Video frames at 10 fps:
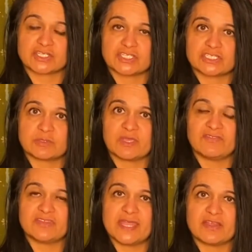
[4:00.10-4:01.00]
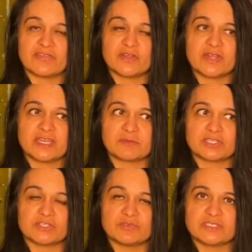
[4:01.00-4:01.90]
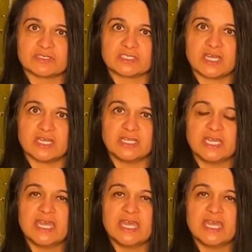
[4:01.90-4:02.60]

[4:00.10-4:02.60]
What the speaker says: So if they're not able to use their tongue,